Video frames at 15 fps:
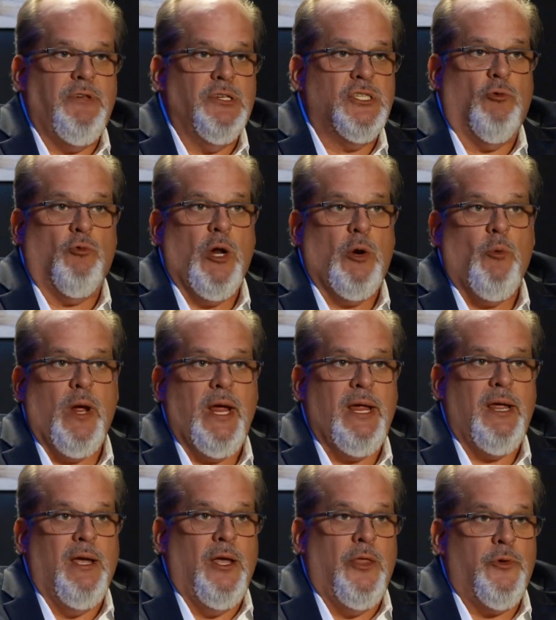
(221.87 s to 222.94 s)
is the runway
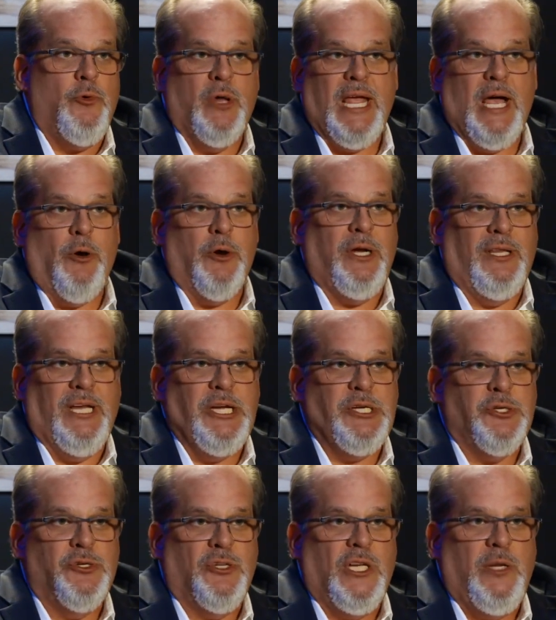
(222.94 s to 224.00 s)
through
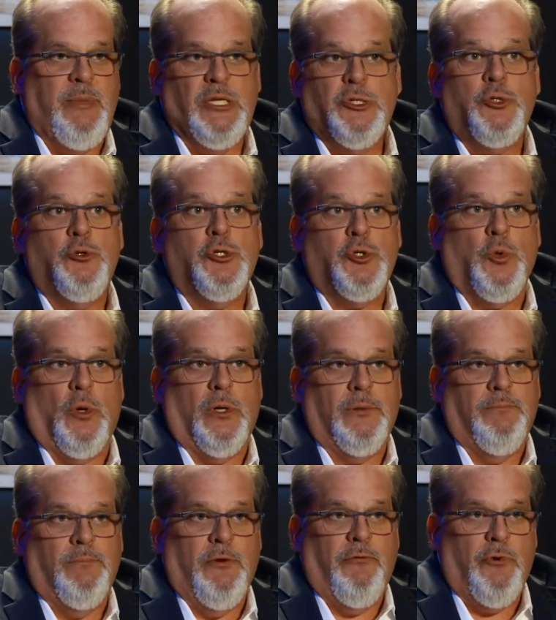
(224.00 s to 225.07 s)
calculations going to be too short,
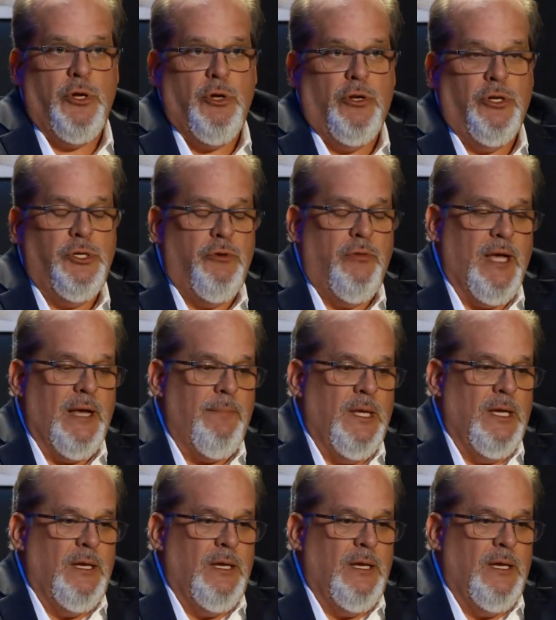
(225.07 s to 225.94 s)
short for you to do that?